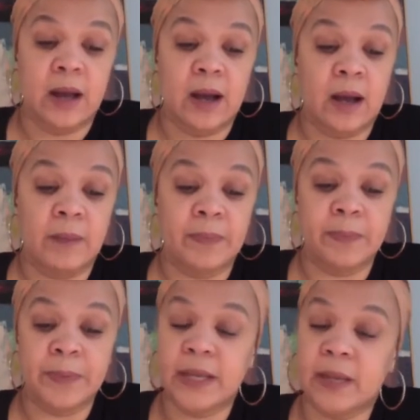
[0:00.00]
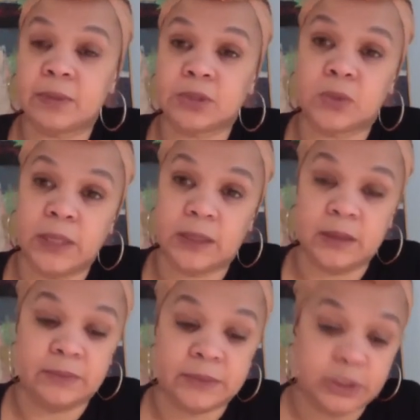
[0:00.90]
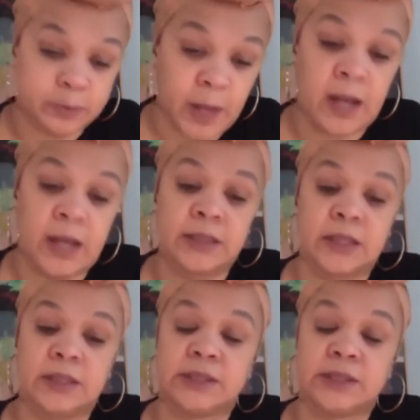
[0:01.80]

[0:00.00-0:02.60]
um, being able to quickly respond